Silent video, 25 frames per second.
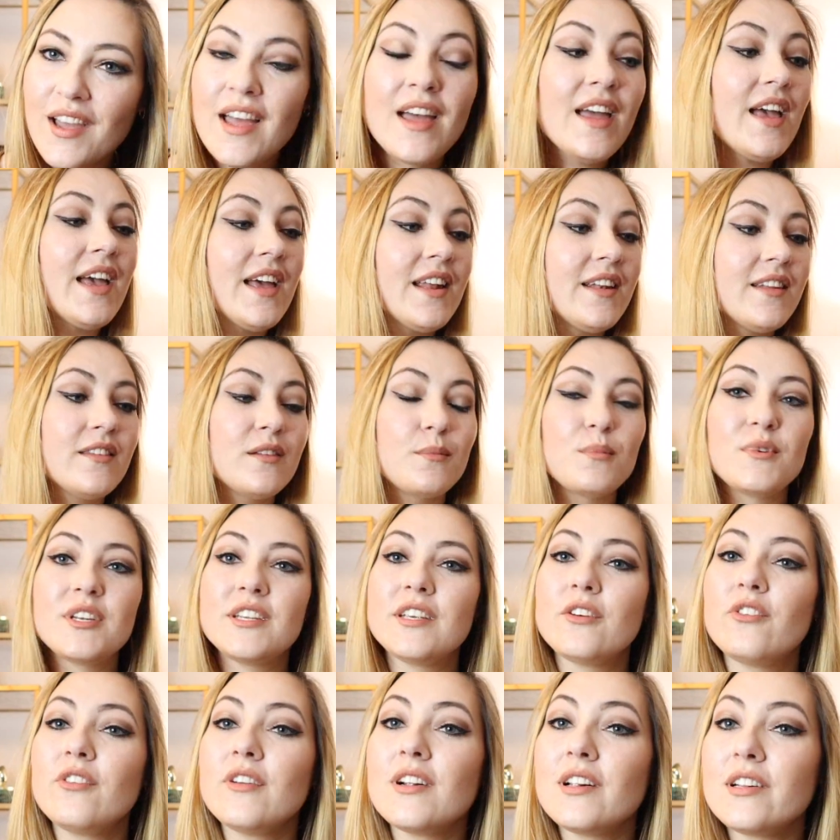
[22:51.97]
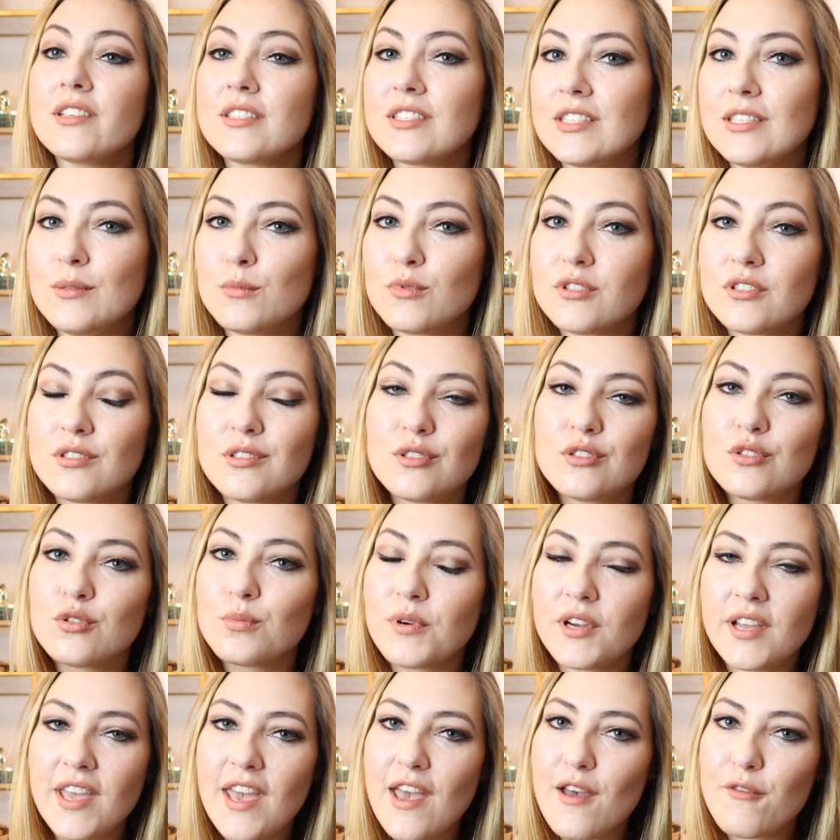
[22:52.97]
and the material seems super
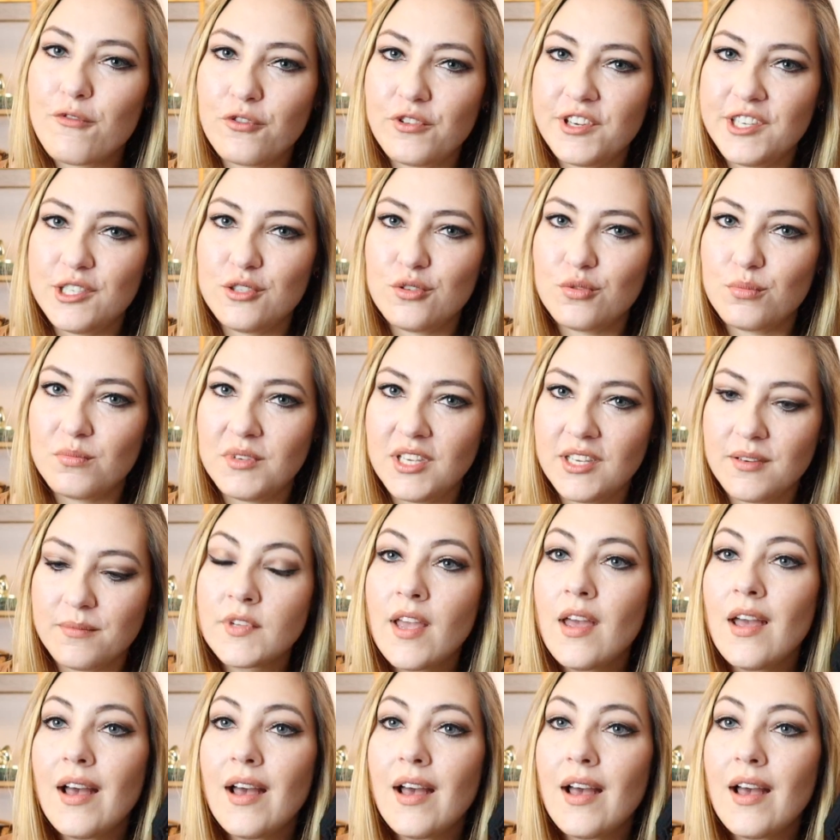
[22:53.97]
carefree to me.